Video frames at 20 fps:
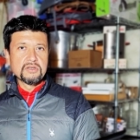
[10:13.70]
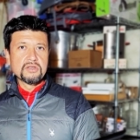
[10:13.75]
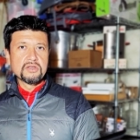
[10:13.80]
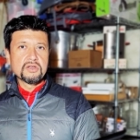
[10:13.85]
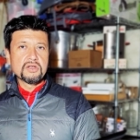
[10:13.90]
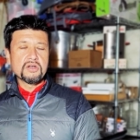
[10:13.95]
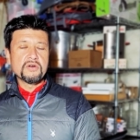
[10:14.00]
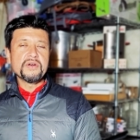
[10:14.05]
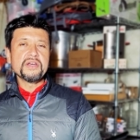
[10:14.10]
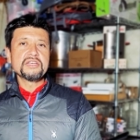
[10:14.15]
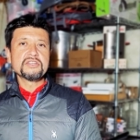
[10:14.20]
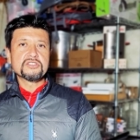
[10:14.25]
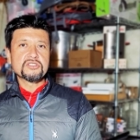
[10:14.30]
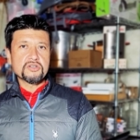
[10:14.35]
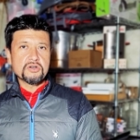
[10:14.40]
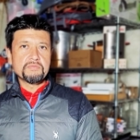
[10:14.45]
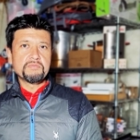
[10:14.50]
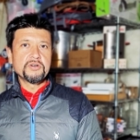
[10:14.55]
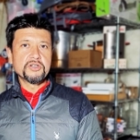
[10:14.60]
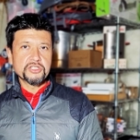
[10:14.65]
go ahead and
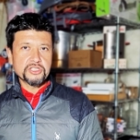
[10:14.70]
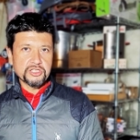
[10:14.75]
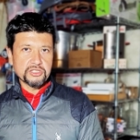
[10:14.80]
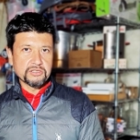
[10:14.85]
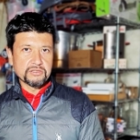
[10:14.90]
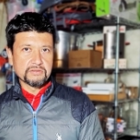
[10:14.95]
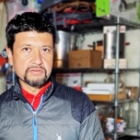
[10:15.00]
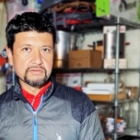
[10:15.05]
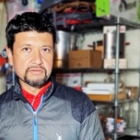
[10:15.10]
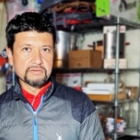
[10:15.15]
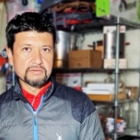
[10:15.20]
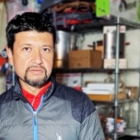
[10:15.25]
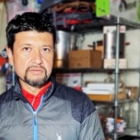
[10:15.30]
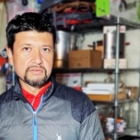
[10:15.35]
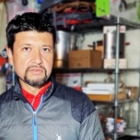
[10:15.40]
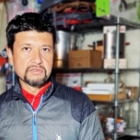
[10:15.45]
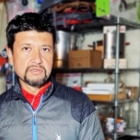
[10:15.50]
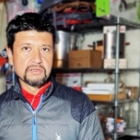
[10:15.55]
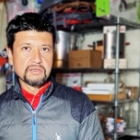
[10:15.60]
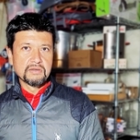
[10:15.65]
start pushing.
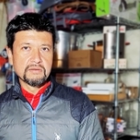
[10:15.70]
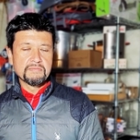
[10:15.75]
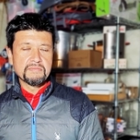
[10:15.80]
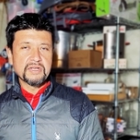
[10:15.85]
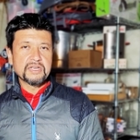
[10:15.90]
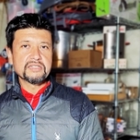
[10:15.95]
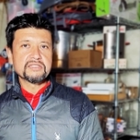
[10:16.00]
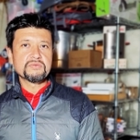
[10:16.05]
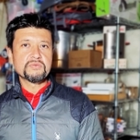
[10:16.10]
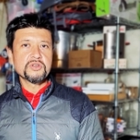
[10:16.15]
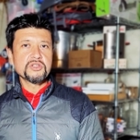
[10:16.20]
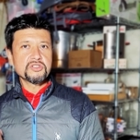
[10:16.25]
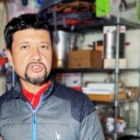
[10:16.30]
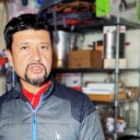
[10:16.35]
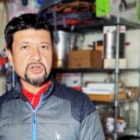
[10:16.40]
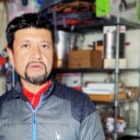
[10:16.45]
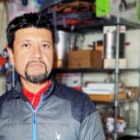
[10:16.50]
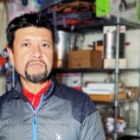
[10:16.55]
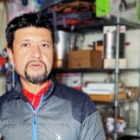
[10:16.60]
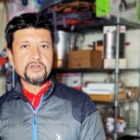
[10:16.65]
Because when you
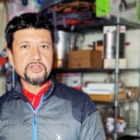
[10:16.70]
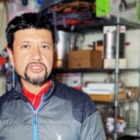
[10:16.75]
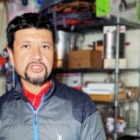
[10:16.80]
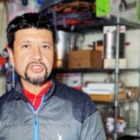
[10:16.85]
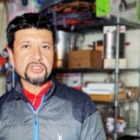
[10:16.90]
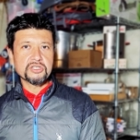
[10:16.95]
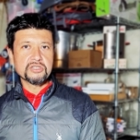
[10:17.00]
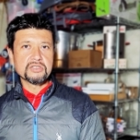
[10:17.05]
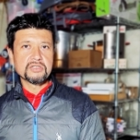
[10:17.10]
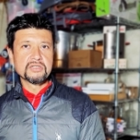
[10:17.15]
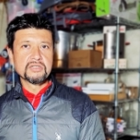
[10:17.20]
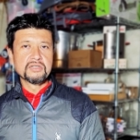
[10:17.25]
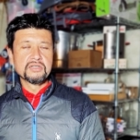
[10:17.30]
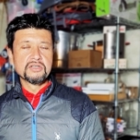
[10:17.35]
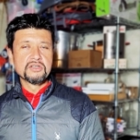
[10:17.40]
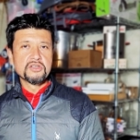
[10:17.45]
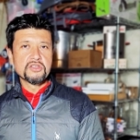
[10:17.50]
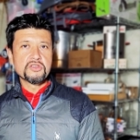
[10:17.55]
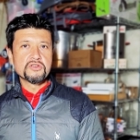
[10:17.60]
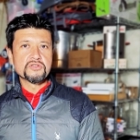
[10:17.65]
start pushing,
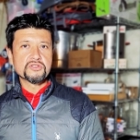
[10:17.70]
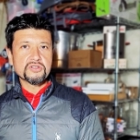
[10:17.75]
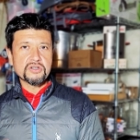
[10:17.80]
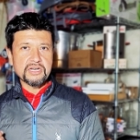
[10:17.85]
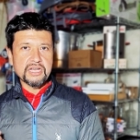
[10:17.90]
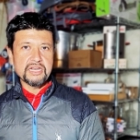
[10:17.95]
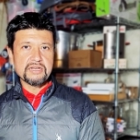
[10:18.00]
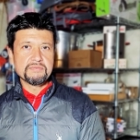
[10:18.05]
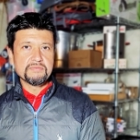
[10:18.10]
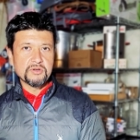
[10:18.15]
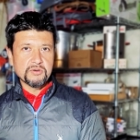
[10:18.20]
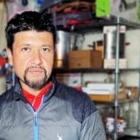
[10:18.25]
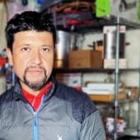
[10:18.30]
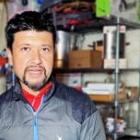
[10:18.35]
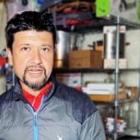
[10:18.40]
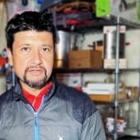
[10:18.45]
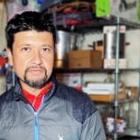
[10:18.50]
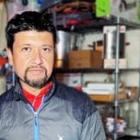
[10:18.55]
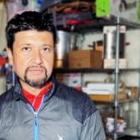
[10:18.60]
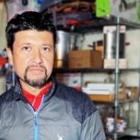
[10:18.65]
you start getting
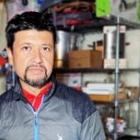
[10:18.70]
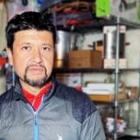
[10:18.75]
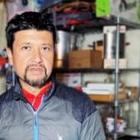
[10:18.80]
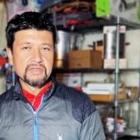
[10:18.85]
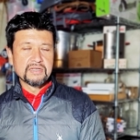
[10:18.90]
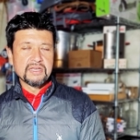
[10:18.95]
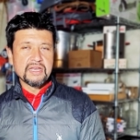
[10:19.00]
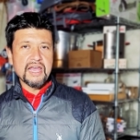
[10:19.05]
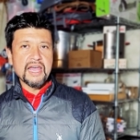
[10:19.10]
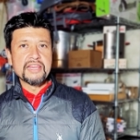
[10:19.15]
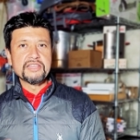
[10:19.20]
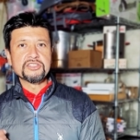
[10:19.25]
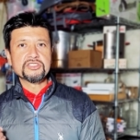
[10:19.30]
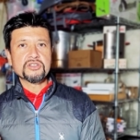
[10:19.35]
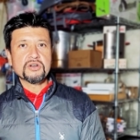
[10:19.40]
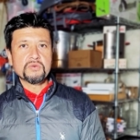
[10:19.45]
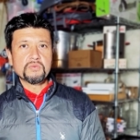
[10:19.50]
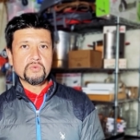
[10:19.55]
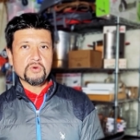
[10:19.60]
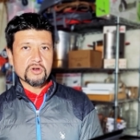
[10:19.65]
momentum and they
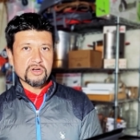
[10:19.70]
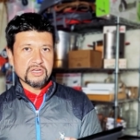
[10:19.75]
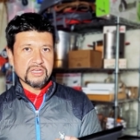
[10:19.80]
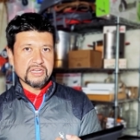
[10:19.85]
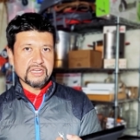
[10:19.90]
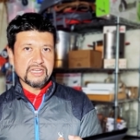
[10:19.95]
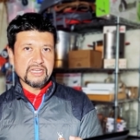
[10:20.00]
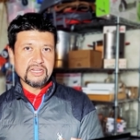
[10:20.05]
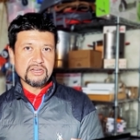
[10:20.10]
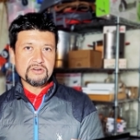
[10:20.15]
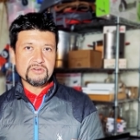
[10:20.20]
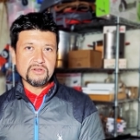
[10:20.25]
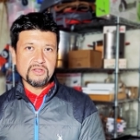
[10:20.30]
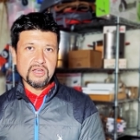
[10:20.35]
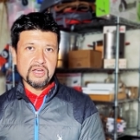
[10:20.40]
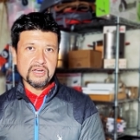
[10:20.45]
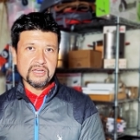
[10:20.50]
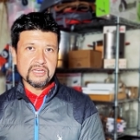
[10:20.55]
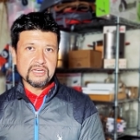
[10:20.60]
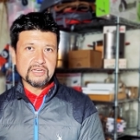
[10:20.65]
start working and
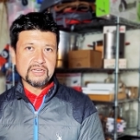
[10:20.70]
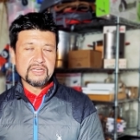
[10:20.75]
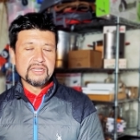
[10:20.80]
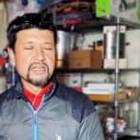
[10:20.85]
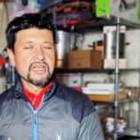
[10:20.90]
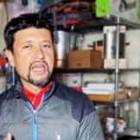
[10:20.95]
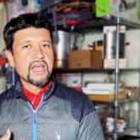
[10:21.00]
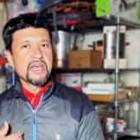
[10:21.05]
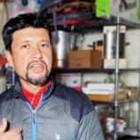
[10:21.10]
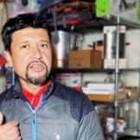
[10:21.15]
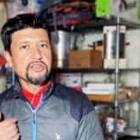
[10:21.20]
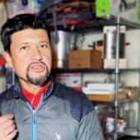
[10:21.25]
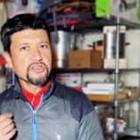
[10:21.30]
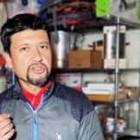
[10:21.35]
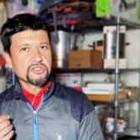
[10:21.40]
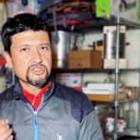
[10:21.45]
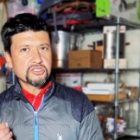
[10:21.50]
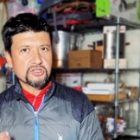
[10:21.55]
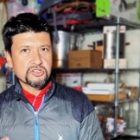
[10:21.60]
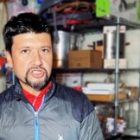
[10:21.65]
interlocking. And then you
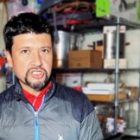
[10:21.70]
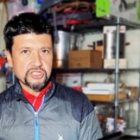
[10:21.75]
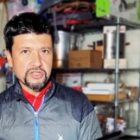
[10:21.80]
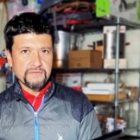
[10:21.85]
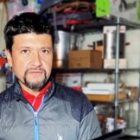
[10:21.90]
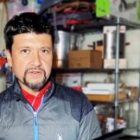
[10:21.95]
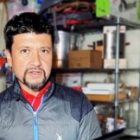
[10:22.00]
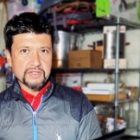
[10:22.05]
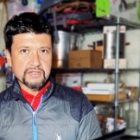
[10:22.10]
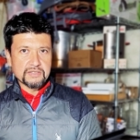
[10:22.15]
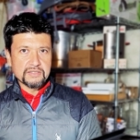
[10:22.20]
can start shifting.